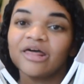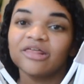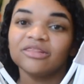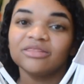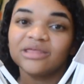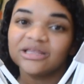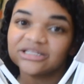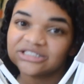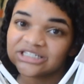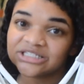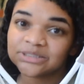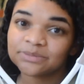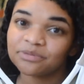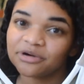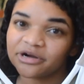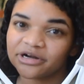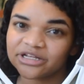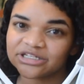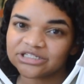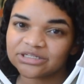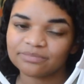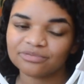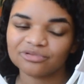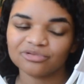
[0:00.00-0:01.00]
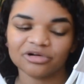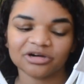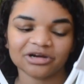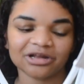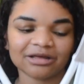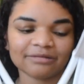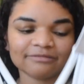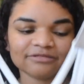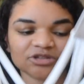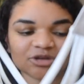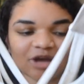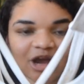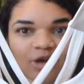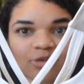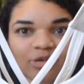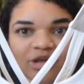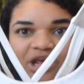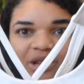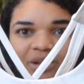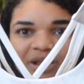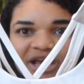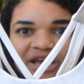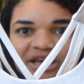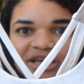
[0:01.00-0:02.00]
This is pretty supportive, so I
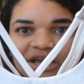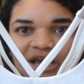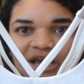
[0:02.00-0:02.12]
really like